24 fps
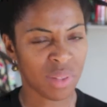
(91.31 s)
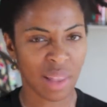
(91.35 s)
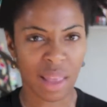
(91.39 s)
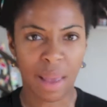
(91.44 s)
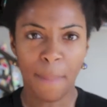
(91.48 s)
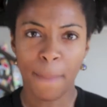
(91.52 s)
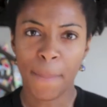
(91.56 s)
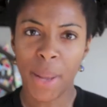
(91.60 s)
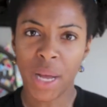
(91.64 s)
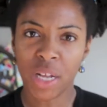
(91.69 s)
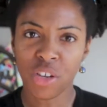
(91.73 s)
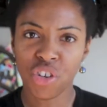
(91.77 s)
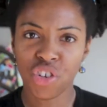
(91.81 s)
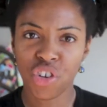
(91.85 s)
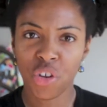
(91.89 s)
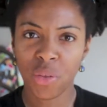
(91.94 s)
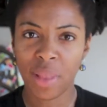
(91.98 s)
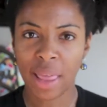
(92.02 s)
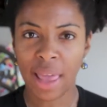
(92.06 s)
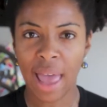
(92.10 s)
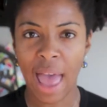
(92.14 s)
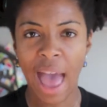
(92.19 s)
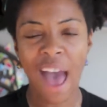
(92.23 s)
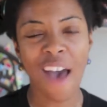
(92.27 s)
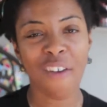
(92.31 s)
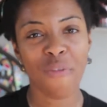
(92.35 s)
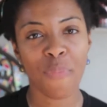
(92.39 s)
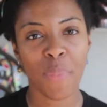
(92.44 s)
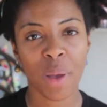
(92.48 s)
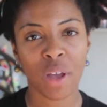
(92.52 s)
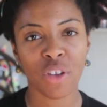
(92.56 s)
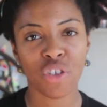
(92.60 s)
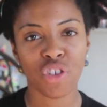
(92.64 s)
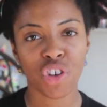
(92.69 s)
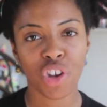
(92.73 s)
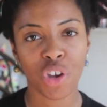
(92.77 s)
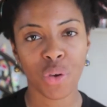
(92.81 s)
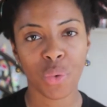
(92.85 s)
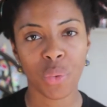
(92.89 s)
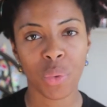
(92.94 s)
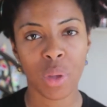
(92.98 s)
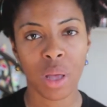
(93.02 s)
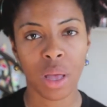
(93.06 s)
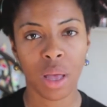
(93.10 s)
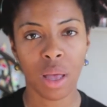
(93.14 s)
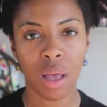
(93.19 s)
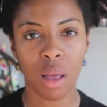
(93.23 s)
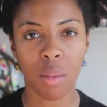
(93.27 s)
Like a poncho, like a half poncho,
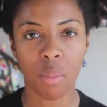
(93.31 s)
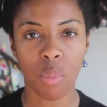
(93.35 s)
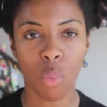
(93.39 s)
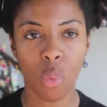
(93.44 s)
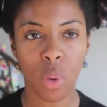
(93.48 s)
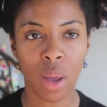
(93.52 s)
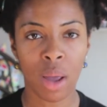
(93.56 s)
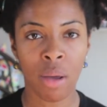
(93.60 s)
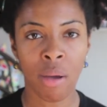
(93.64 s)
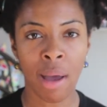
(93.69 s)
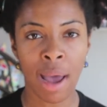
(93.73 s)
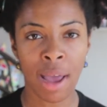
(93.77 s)
where